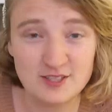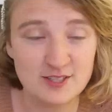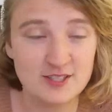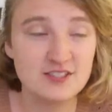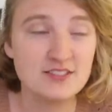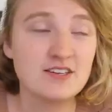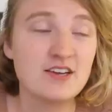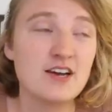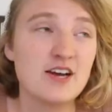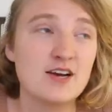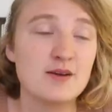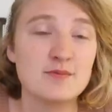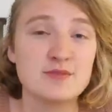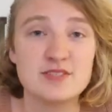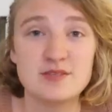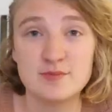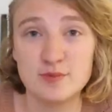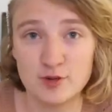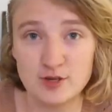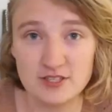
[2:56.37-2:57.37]
to learn.
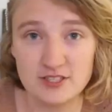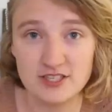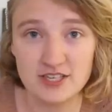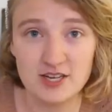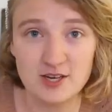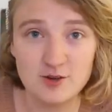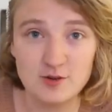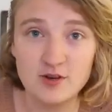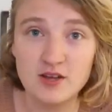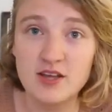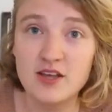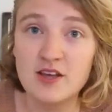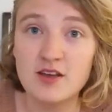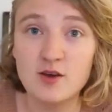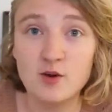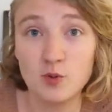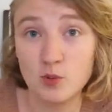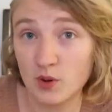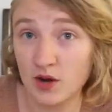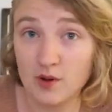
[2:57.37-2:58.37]
It's important to know
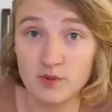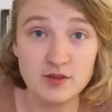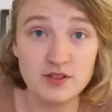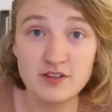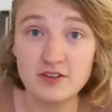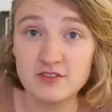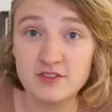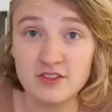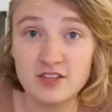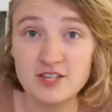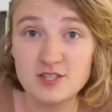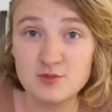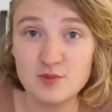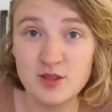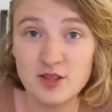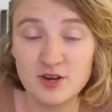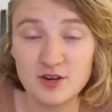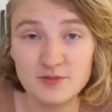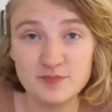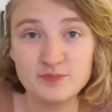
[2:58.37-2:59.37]
why we learn the things we
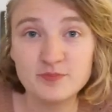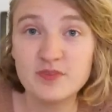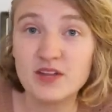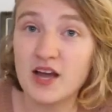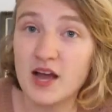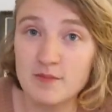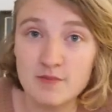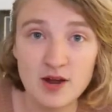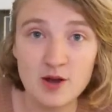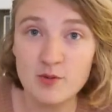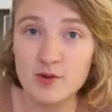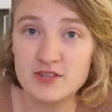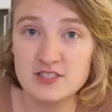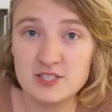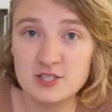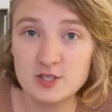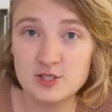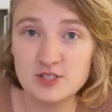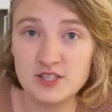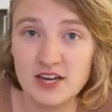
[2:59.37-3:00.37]
learn. I'm not
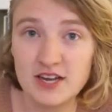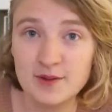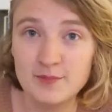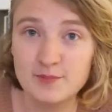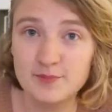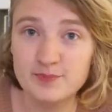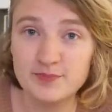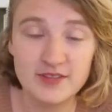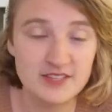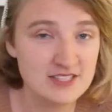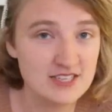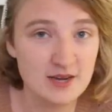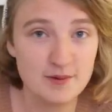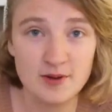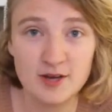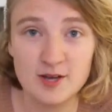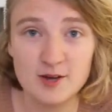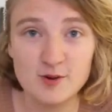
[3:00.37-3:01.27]
wasting your time. It's not my